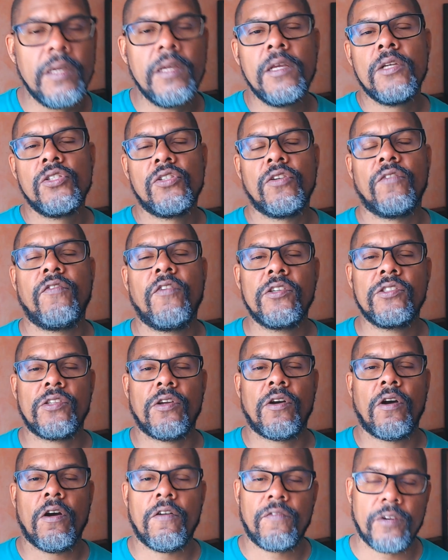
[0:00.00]
So first
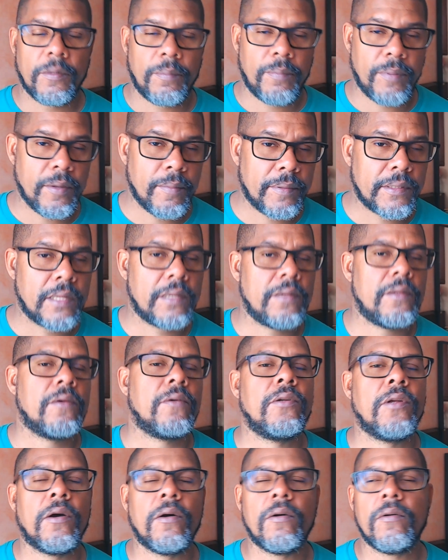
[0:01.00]
off, for the people that
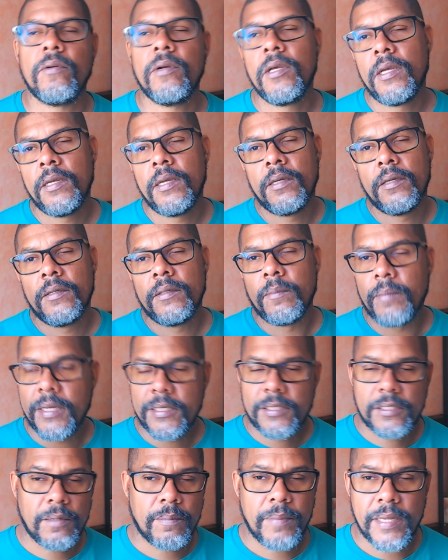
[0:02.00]
don't know,
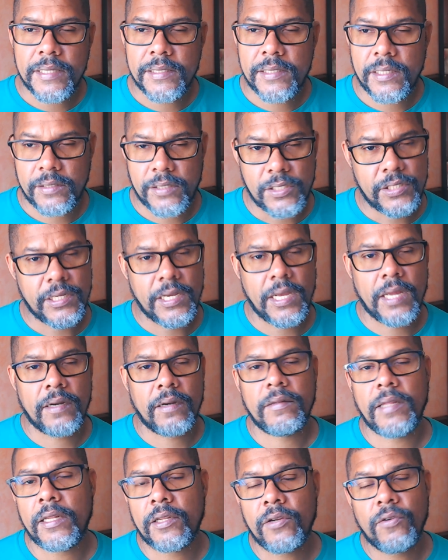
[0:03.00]
MrBeast is a
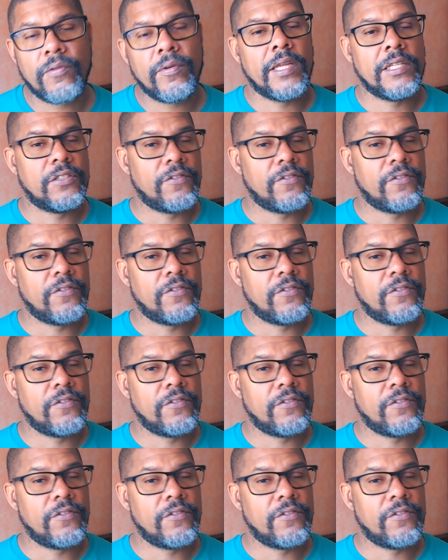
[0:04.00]
channel that creates